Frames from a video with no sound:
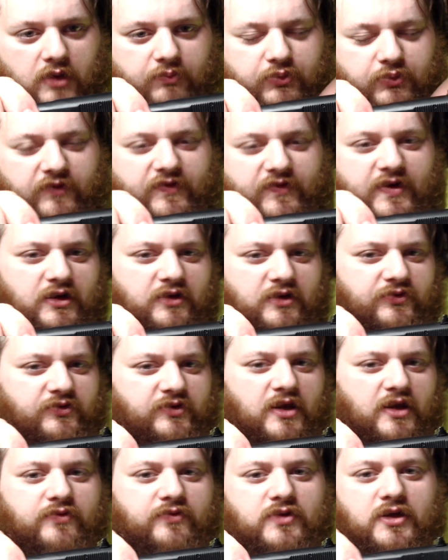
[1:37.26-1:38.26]
preventative
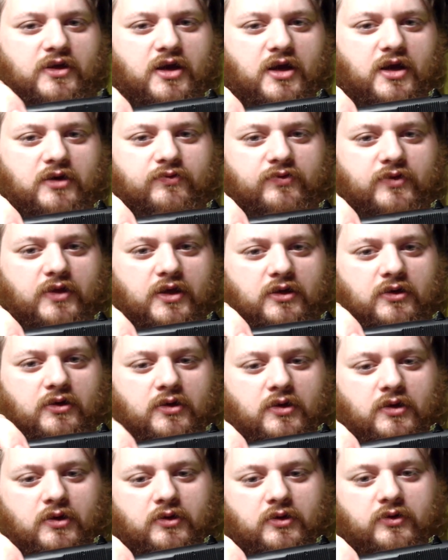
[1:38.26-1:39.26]
safety kind of thing.
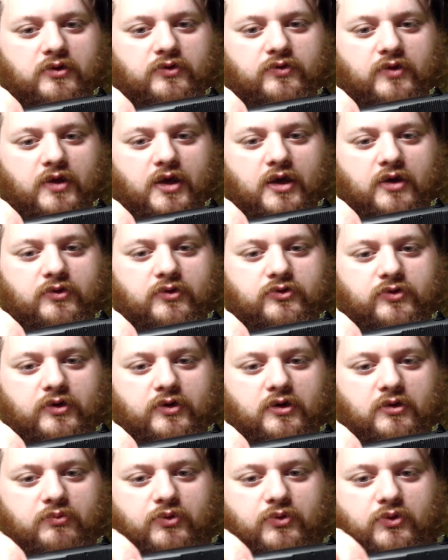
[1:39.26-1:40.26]
You see how the
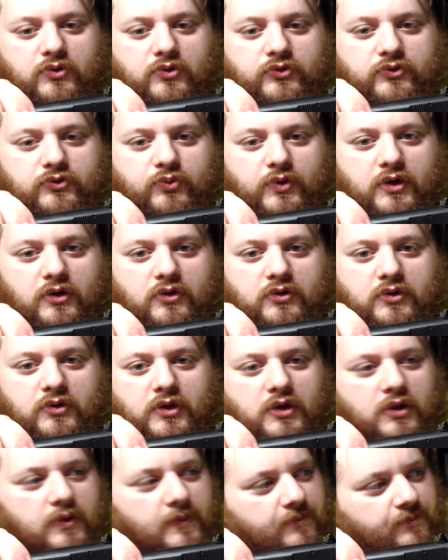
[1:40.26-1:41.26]
trigger pulls. Well,
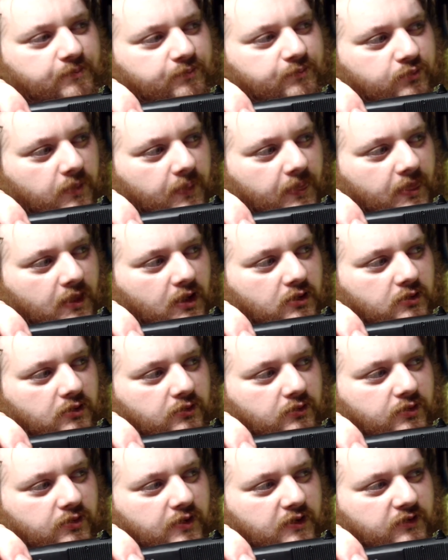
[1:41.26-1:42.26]

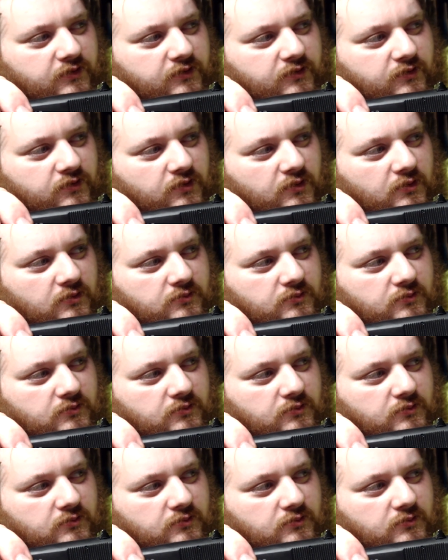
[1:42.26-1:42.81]
this